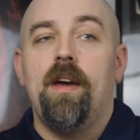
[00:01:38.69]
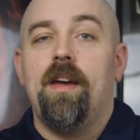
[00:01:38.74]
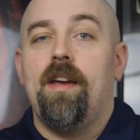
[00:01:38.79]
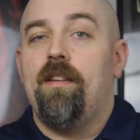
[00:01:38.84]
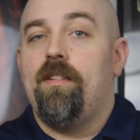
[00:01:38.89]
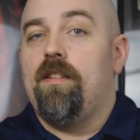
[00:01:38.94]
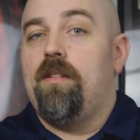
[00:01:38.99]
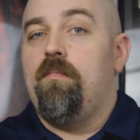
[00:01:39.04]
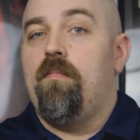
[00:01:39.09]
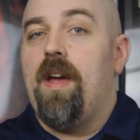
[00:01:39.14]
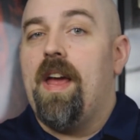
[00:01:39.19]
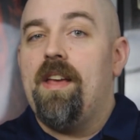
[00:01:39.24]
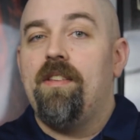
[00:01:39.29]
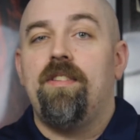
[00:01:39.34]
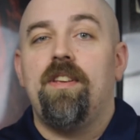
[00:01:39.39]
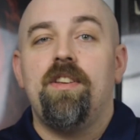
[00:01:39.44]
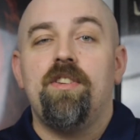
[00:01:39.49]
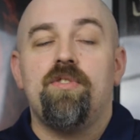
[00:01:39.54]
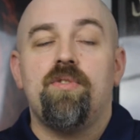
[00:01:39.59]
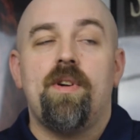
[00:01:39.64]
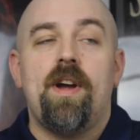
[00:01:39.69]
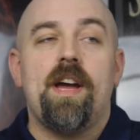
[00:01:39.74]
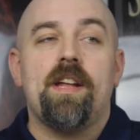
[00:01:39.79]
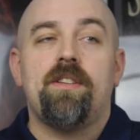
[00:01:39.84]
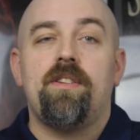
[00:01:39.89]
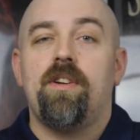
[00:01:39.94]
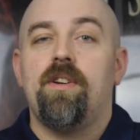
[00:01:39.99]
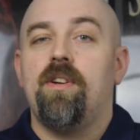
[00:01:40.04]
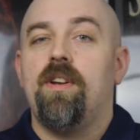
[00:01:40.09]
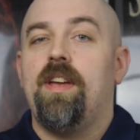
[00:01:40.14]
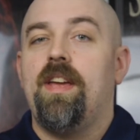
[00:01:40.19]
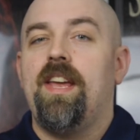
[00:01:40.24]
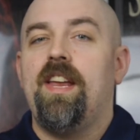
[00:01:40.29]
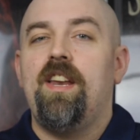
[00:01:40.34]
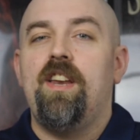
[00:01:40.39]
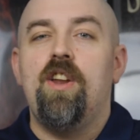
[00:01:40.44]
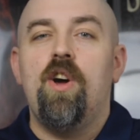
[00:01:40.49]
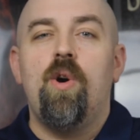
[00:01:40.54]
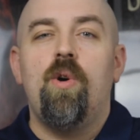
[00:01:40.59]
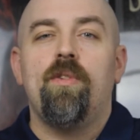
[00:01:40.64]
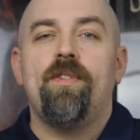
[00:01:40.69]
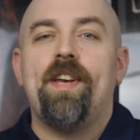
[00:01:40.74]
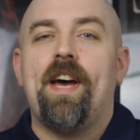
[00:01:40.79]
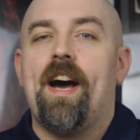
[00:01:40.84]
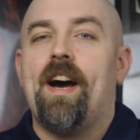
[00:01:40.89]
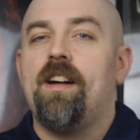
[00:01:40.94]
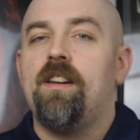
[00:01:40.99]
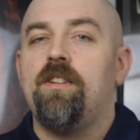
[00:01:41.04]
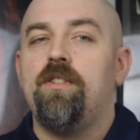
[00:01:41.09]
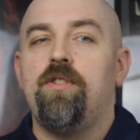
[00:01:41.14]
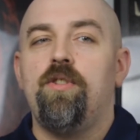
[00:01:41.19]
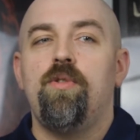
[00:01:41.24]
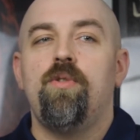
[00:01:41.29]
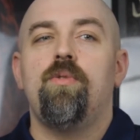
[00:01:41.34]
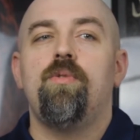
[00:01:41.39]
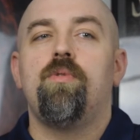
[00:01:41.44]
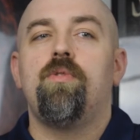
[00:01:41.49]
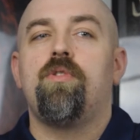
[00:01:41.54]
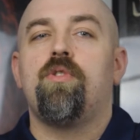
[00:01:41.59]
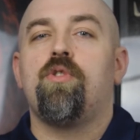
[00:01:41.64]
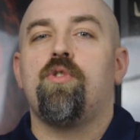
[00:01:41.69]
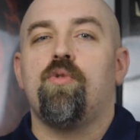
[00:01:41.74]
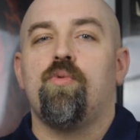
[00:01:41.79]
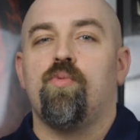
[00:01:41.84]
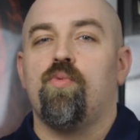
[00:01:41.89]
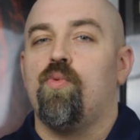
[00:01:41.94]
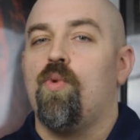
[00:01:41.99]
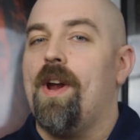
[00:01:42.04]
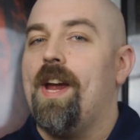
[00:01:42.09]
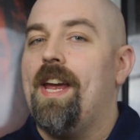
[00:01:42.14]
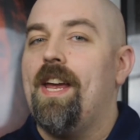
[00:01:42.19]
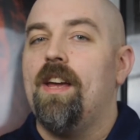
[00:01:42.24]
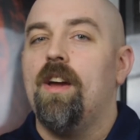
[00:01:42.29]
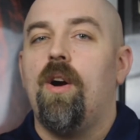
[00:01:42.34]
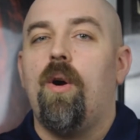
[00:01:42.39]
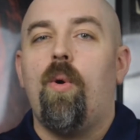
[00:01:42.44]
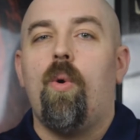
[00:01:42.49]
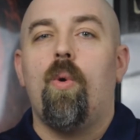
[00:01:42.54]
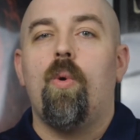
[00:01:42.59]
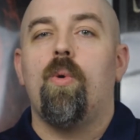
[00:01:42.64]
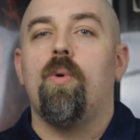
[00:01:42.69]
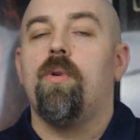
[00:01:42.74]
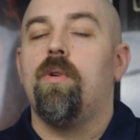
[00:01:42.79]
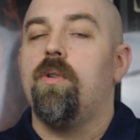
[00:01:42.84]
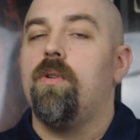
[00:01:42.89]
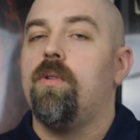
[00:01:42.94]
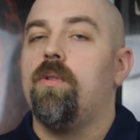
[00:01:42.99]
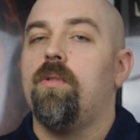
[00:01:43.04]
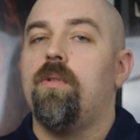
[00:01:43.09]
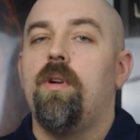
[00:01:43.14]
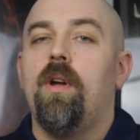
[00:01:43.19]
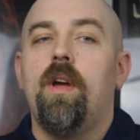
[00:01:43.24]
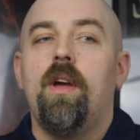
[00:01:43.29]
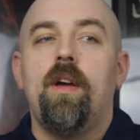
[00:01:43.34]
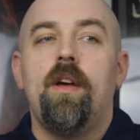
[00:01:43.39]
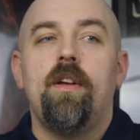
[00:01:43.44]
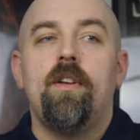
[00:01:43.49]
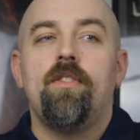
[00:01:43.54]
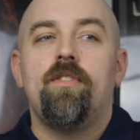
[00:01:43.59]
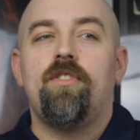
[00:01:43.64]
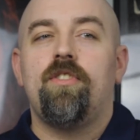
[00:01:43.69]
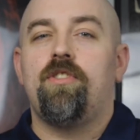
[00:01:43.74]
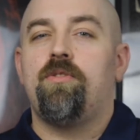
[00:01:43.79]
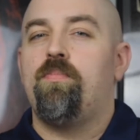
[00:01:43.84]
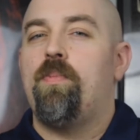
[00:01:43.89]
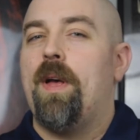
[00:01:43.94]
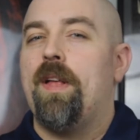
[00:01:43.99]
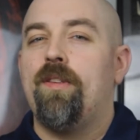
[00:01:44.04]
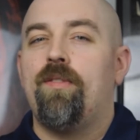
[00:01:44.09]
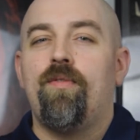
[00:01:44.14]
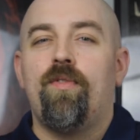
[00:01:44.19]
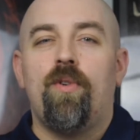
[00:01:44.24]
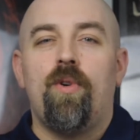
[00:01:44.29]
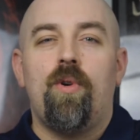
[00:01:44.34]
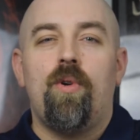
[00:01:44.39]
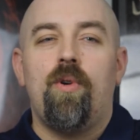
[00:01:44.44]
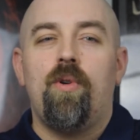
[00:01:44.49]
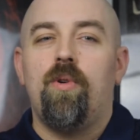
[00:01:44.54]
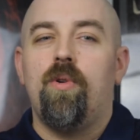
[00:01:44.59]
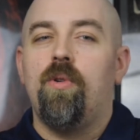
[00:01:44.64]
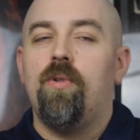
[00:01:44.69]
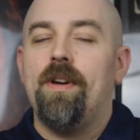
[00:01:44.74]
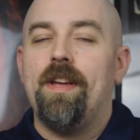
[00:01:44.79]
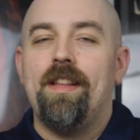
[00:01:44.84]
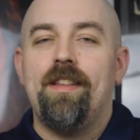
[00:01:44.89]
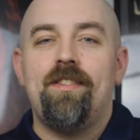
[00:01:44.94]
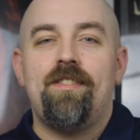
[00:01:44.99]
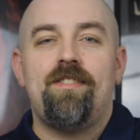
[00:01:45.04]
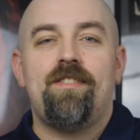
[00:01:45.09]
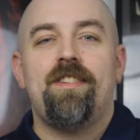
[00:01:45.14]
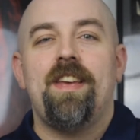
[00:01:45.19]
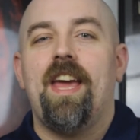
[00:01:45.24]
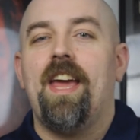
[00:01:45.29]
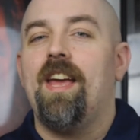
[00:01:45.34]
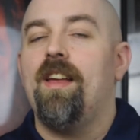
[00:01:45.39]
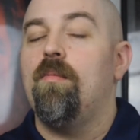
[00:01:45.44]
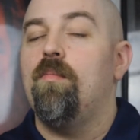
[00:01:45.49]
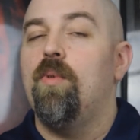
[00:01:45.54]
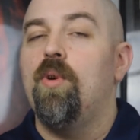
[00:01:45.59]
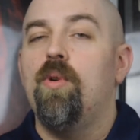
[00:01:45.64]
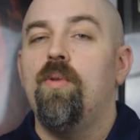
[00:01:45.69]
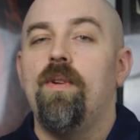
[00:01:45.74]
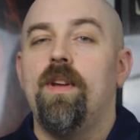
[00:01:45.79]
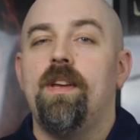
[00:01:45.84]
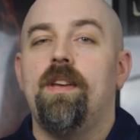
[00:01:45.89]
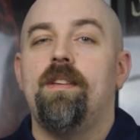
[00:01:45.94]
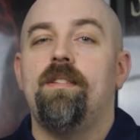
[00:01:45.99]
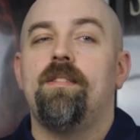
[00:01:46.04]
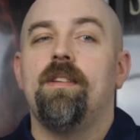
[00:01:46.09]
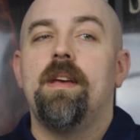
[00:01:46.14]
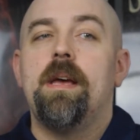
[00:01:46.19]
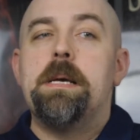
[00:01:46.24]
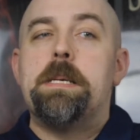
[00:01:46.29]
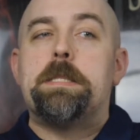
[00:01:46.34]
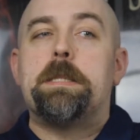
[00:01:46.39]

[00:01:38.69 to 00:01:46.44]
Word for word: He's an amazing director. He knows how to do great horror, suspenseful, insane movies.